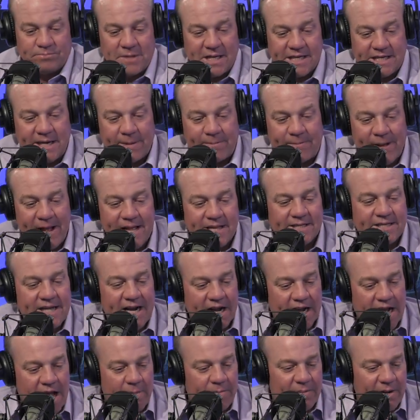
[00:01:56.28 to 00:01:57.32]
it depends on
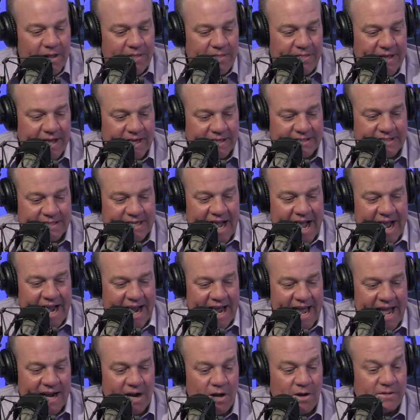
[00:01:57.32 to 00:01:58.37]
a couple of things,
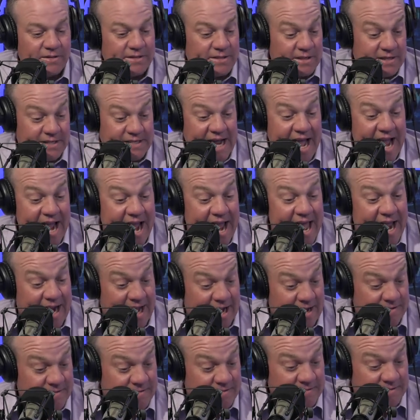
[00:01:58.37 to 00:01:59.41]
Diana. Oh,
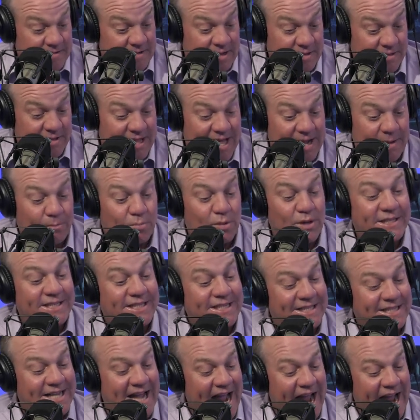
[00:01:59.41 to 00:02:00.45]
Diana, uh, like
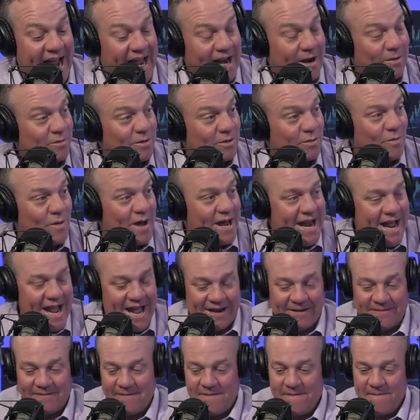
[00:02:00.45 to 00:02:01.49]
Princess Diana. Yeah. Yeah,
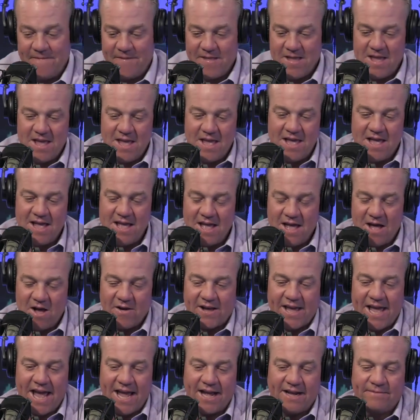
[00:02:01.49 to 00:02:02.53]
yeah.
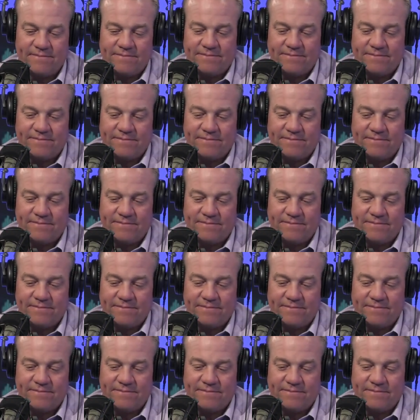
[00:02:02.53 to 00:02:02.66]
Okay.